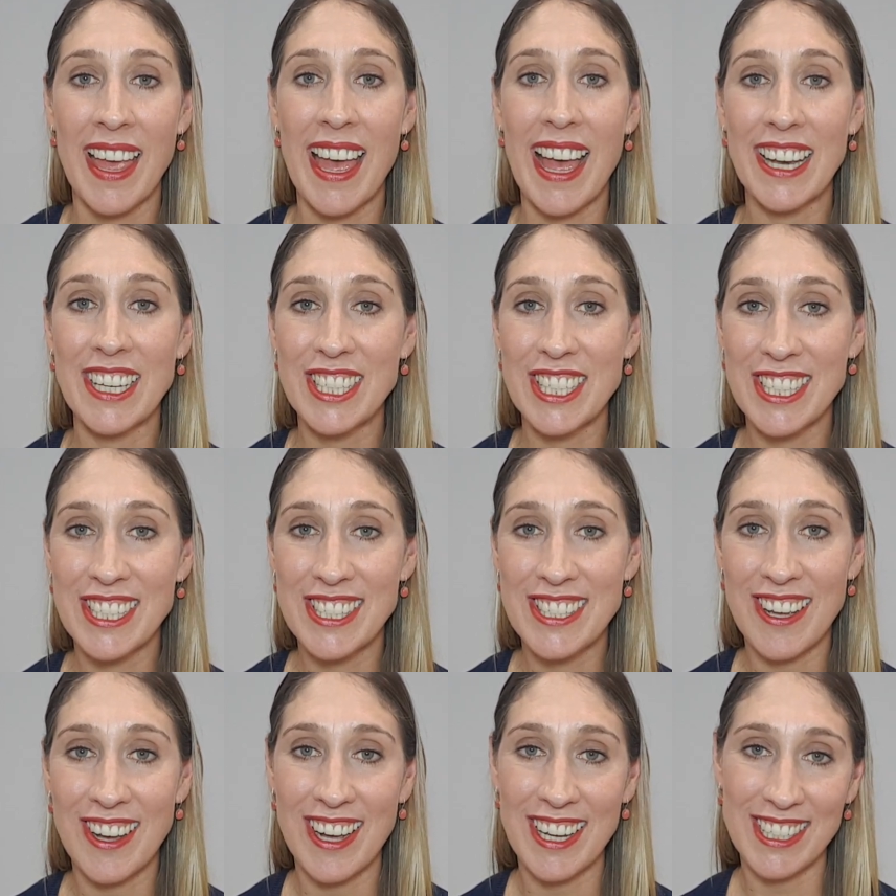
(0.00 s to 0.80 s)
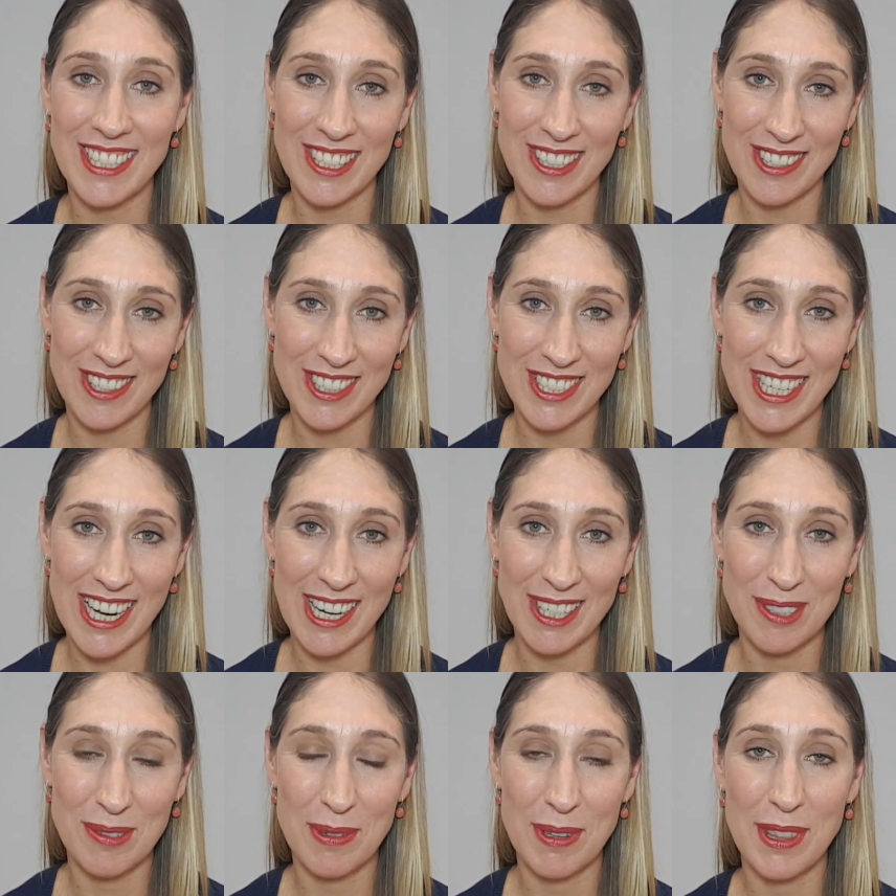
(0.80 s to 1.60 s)
and she signed a
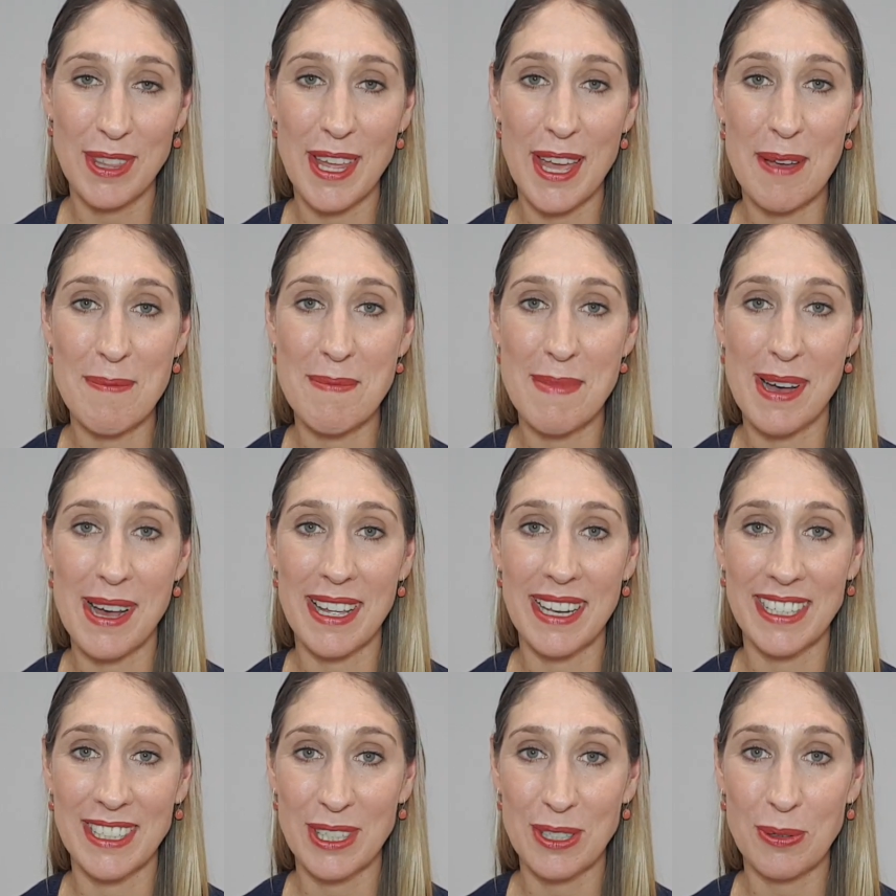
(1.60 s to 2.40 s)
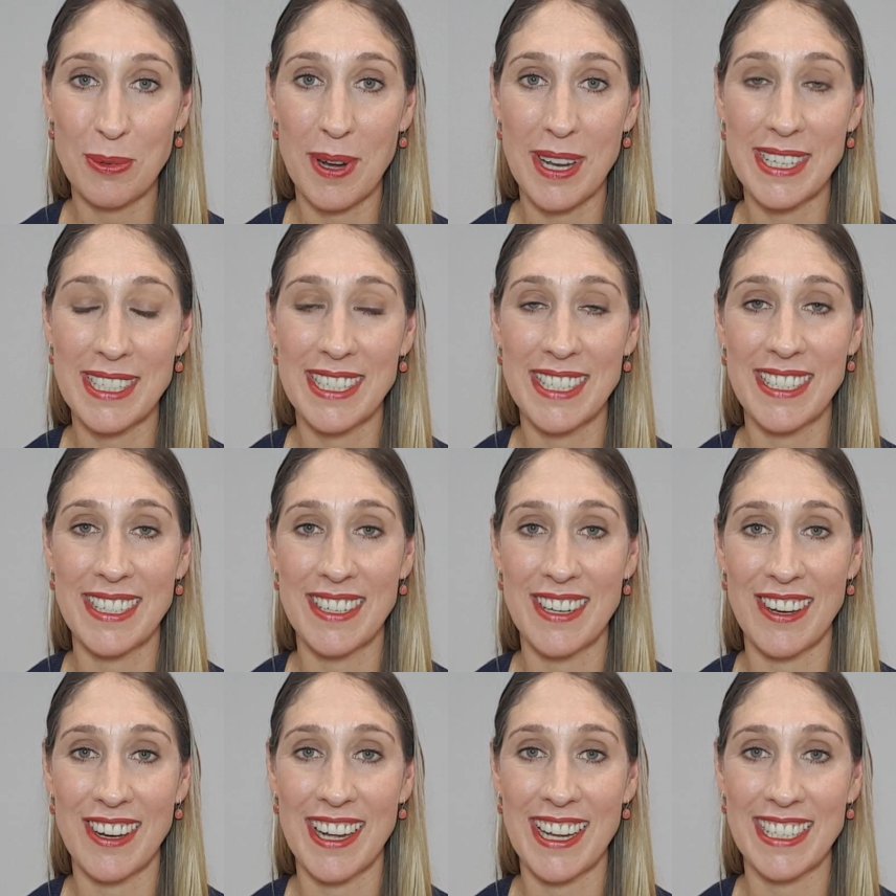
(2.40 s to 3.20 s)
contract with them in
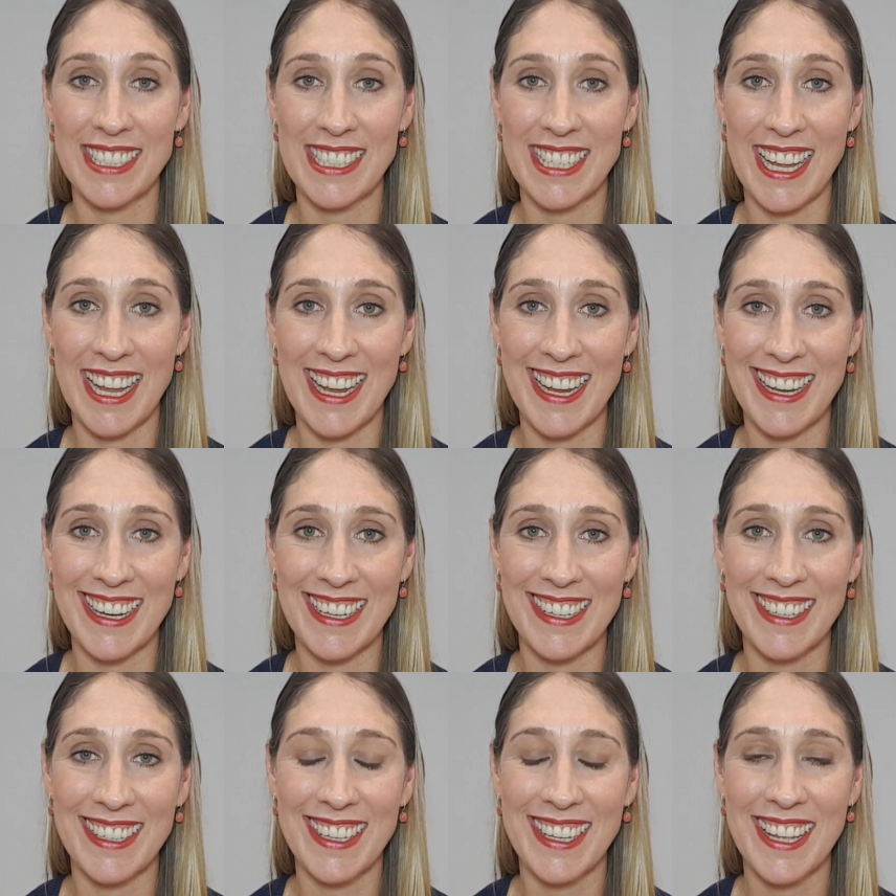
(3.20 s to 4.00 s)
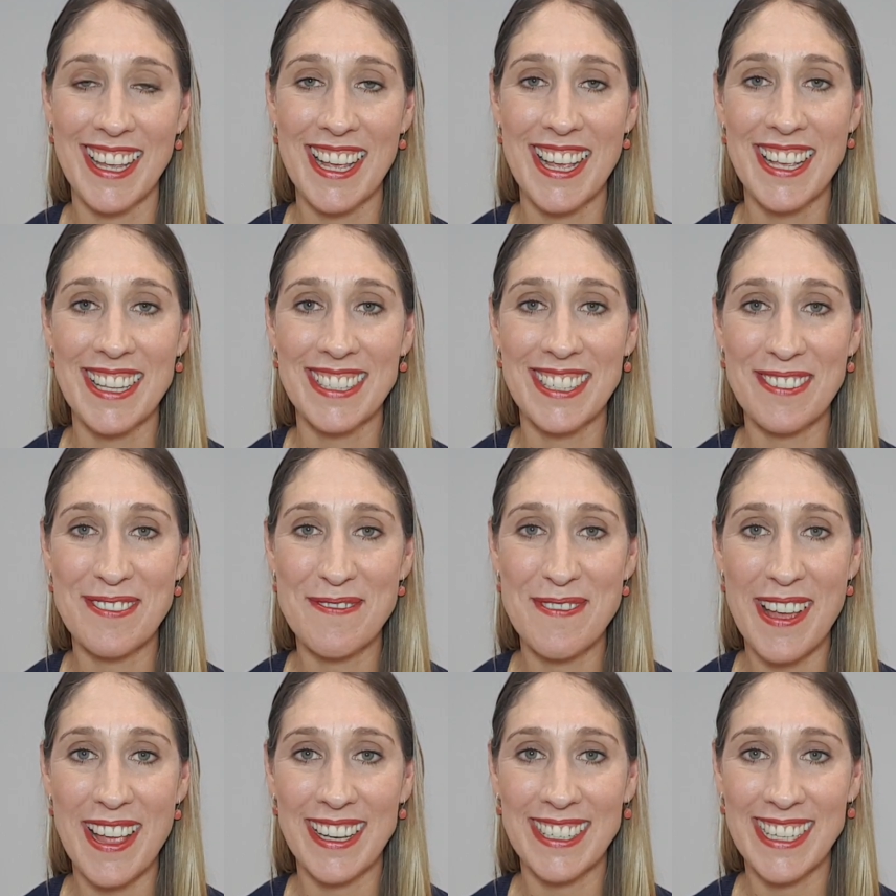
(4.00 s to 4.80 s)
2019. So
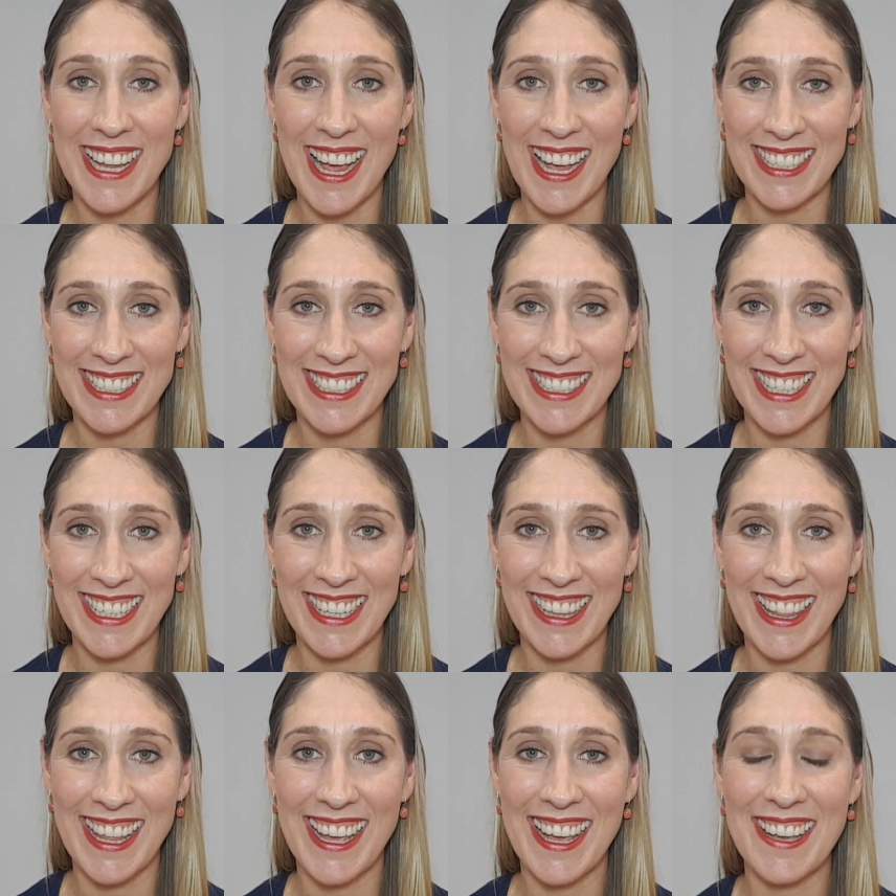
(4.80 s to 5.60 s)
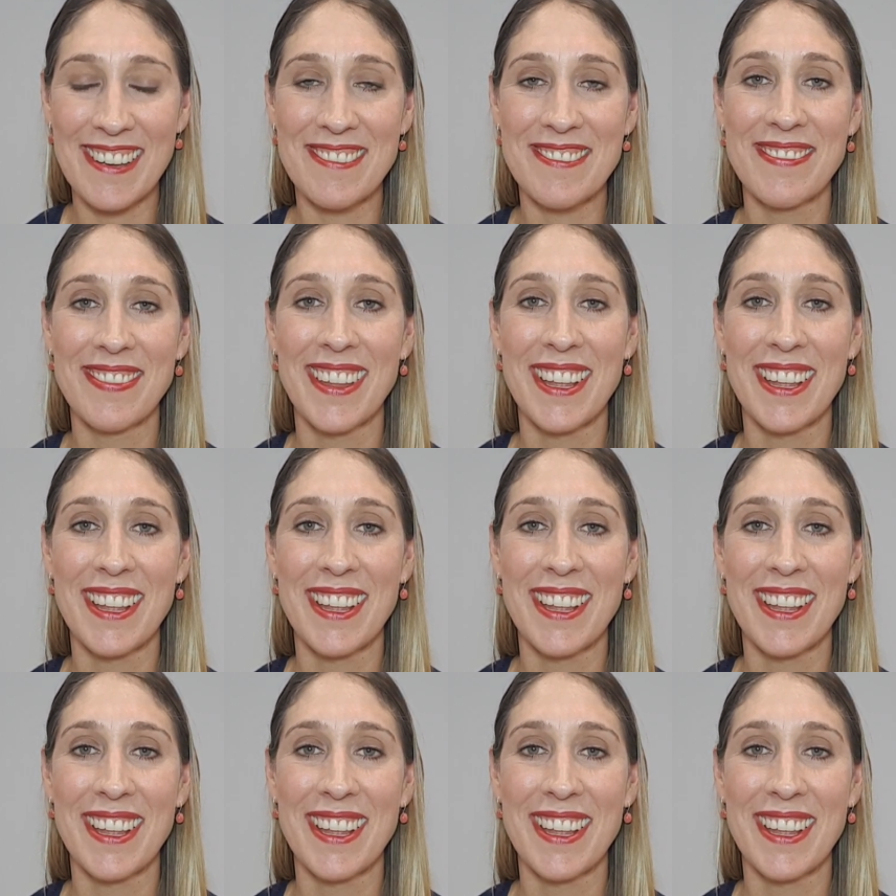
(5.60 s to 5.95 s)
fantastic there.